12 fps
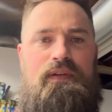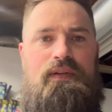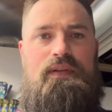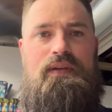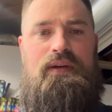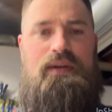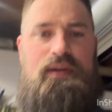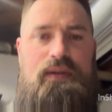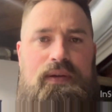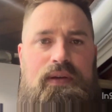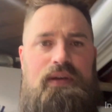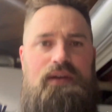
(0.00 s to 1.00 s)
the
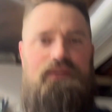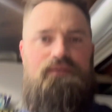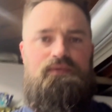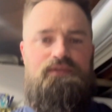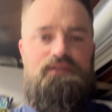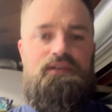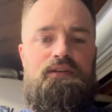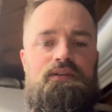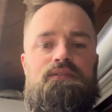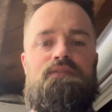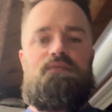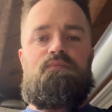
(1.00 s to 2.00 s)
other ones
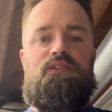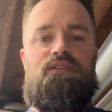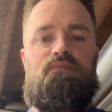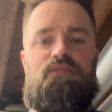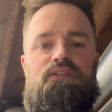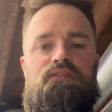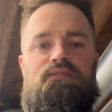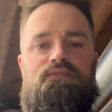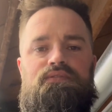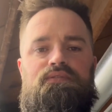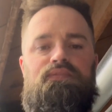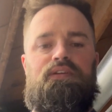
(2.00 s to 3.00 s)
here. Don't mind me.
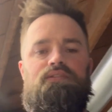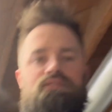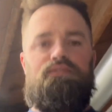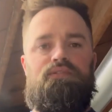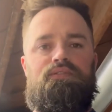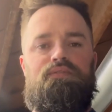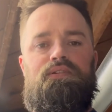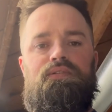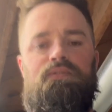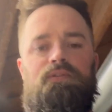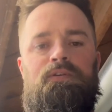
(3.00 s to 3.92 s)
See if I can turn this around.